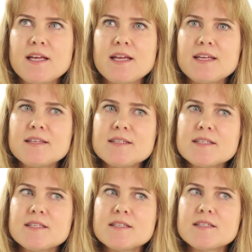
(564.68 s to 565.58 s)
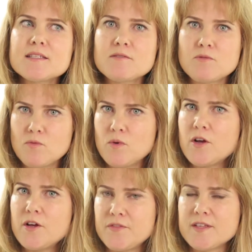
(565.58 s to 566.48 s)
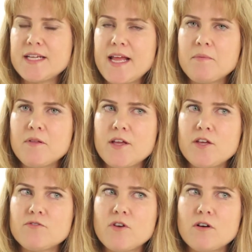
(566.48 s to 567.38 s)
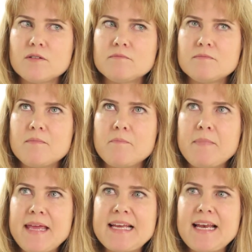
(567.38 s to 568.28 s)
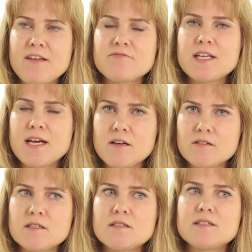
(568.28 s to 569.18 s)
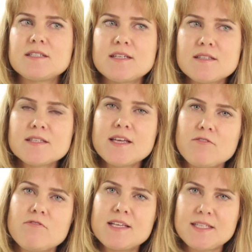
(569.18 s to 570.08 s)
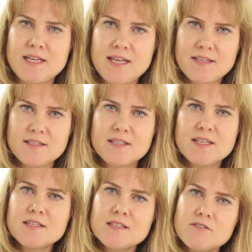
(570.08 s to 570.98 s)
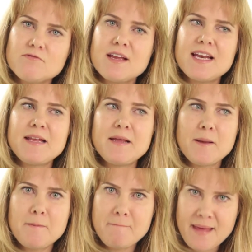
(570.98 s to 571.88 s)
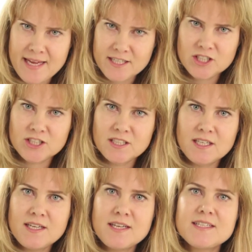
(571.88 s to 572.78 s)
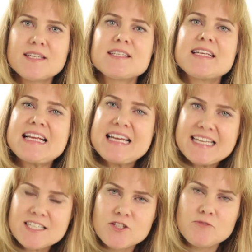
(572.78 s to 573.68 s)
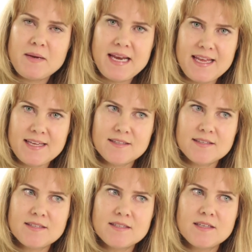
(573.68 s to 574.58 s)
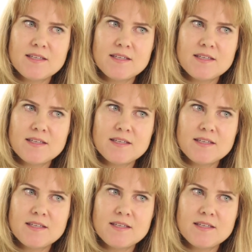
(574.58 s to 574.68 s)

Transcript: is this word, this label that you've got, being left out, does that resonate? Does it really match? Does it click into place?